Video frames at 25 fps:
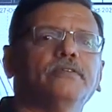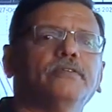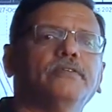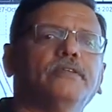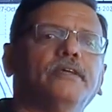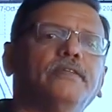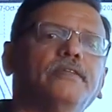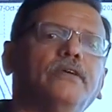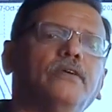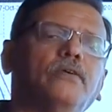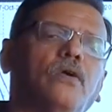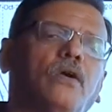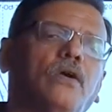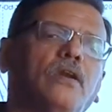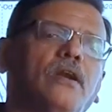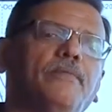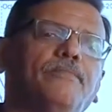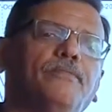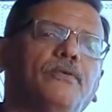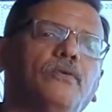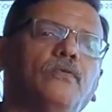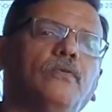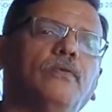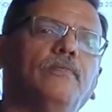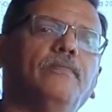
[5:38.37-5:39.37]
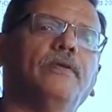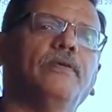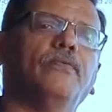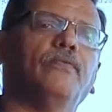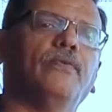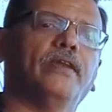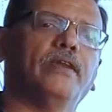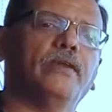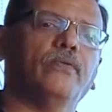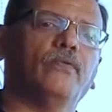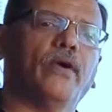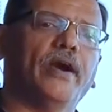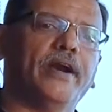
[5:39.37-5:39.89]
Then the call and put will be
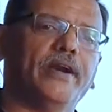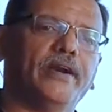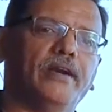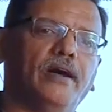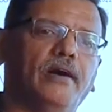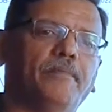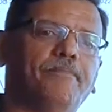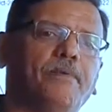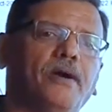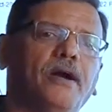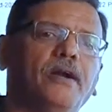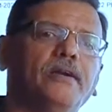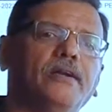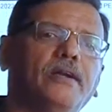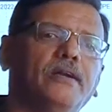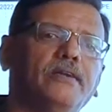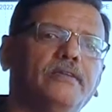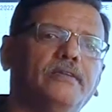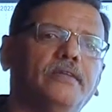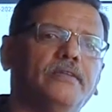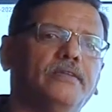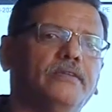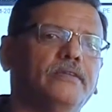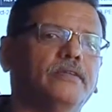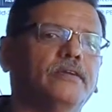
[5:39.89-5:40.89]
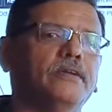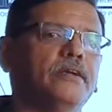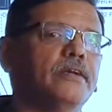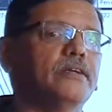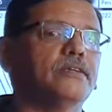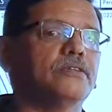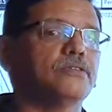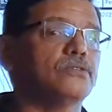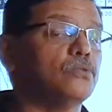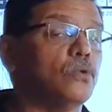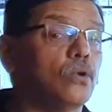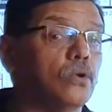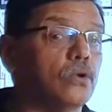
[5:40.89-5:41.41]
very wide apart, and then it
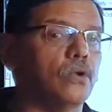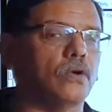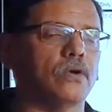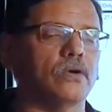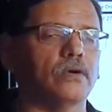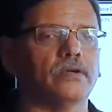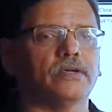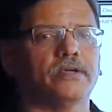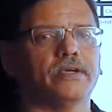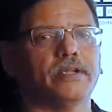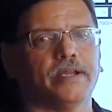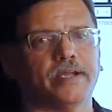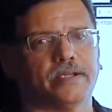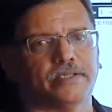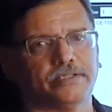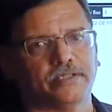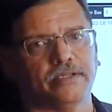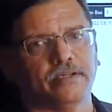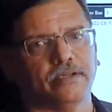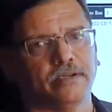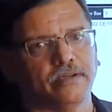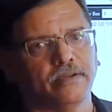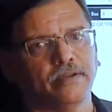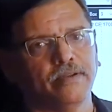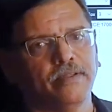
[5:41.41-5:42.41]
is no longer directional.